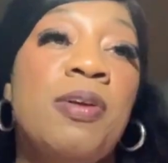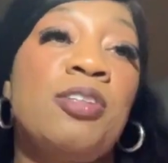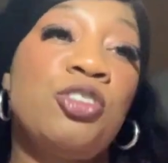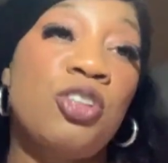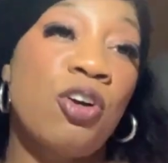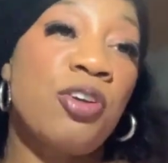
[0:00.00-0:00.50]

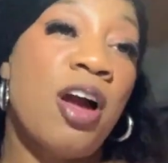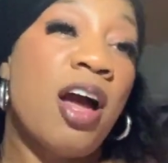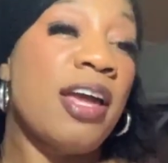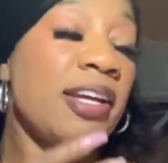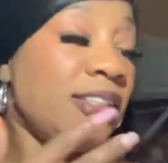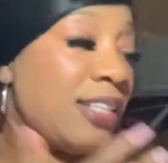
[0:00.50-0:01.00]
Show
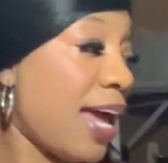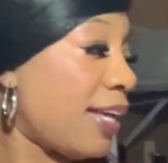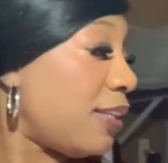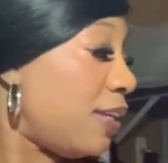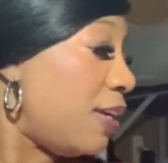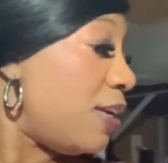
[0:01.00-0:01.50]
y'all
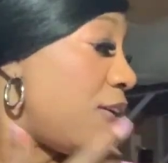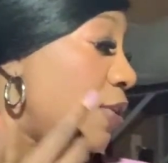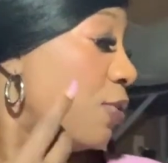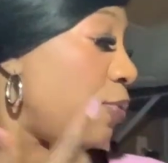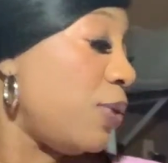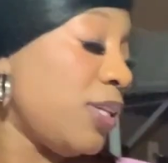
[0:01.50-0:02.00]
exactly
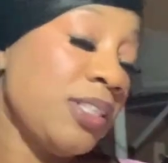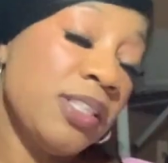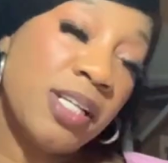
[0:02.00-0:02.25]
what it's